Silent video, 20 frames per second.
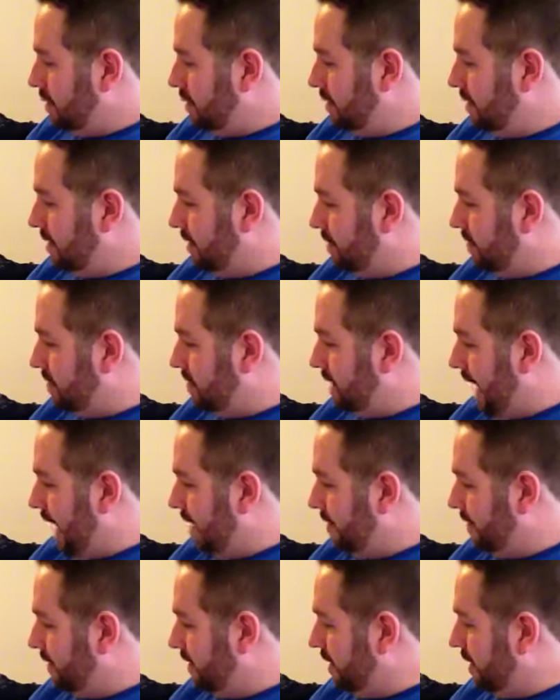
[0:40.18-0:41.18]
with its
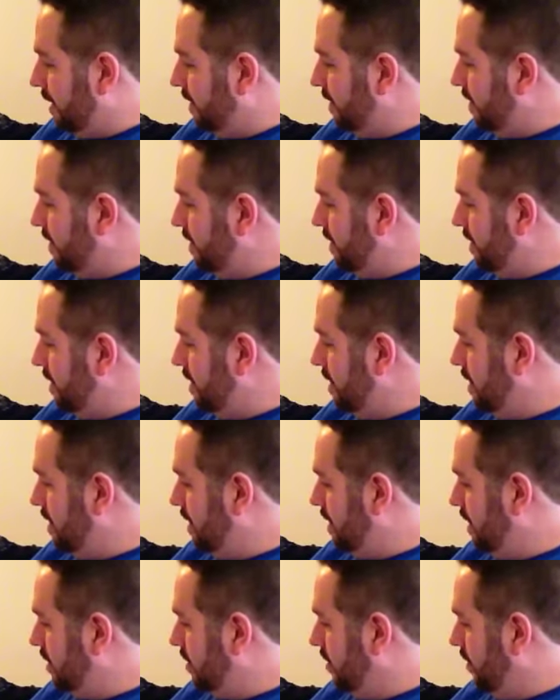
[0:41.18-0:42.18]
dab of a garden,
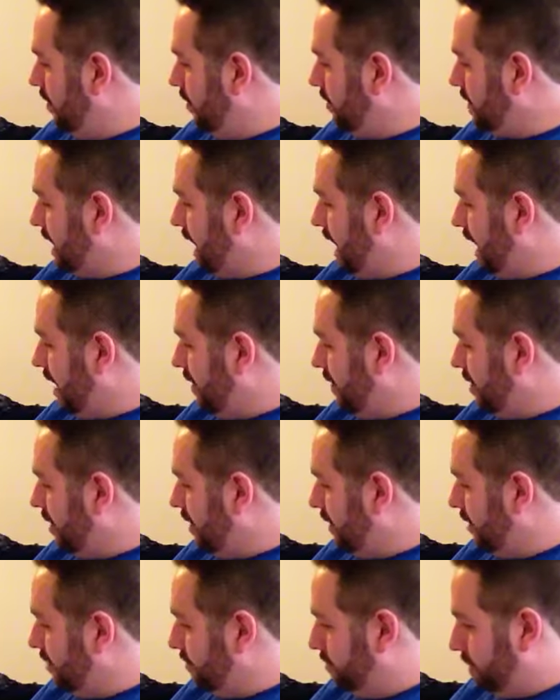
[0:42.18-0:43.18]
and an old cow
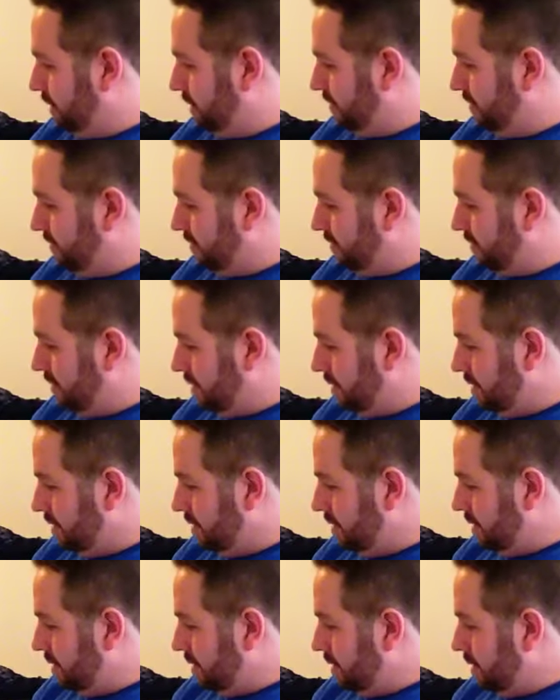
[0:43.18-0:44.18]
called Blizzard,
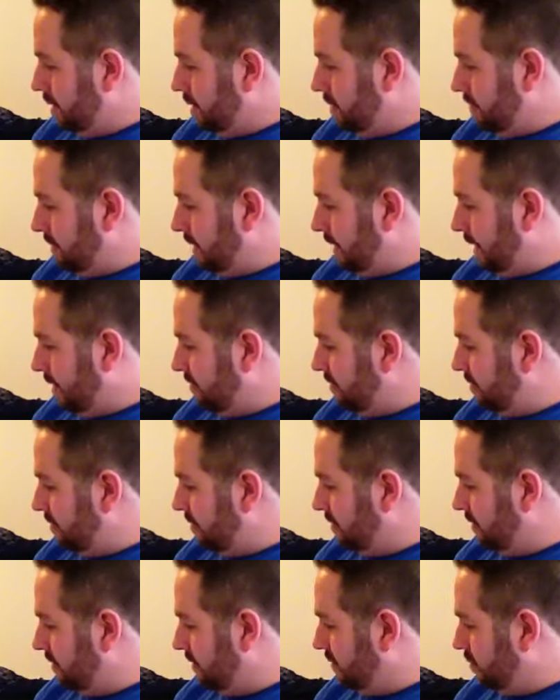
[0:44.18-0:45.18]
because she
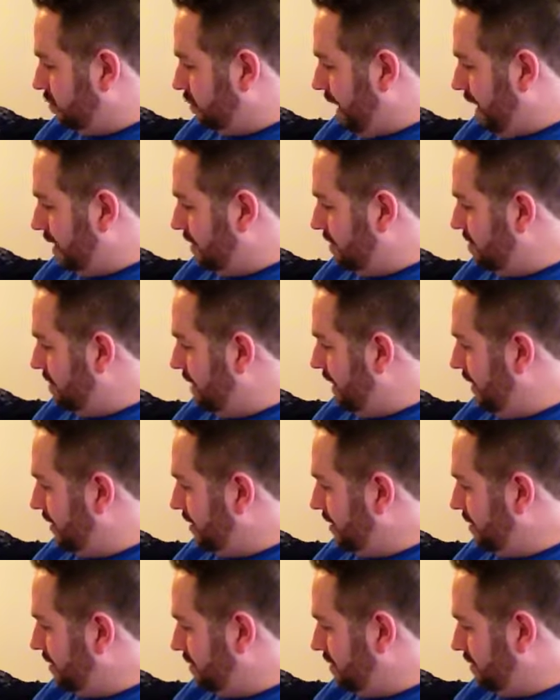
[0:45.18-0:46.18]
was as white as the
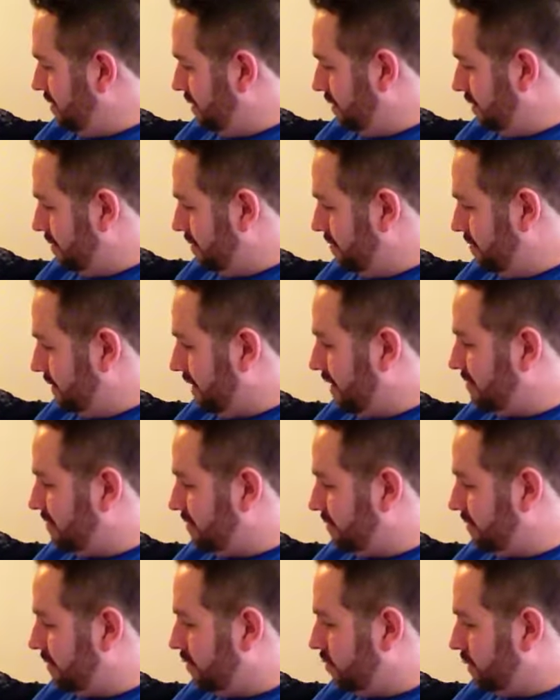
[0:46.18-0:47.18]
milk
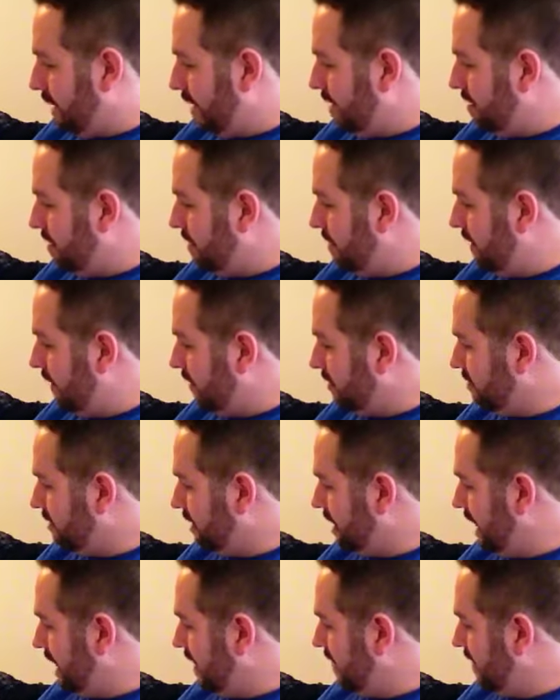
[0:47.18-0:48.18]
she
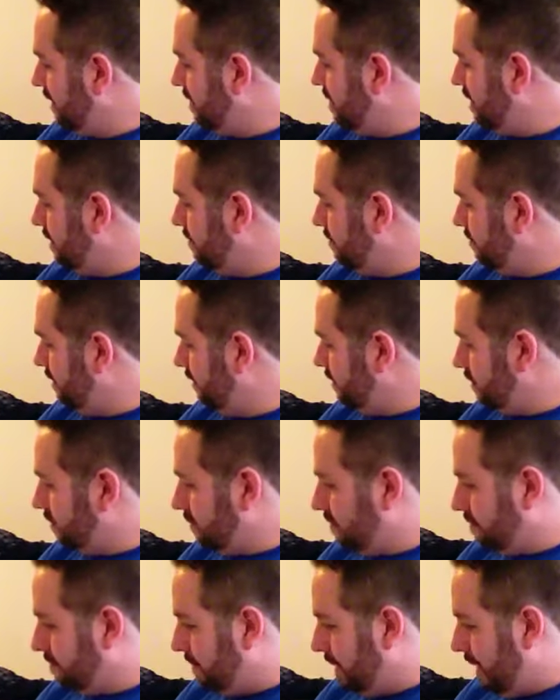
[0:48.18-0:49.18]
gave, except for a
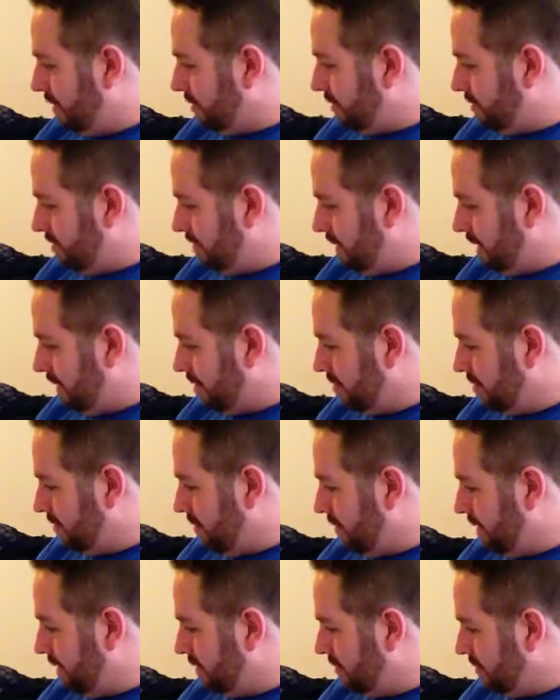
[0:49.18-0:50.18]
few spots to make her
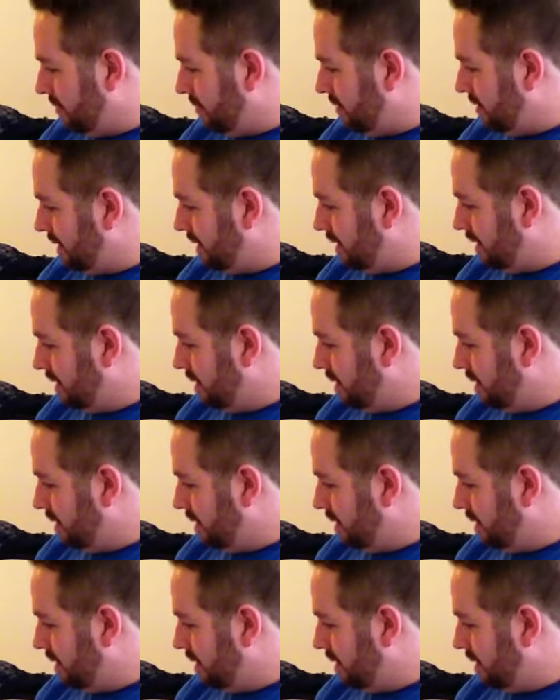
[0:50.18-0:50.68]
more interesting.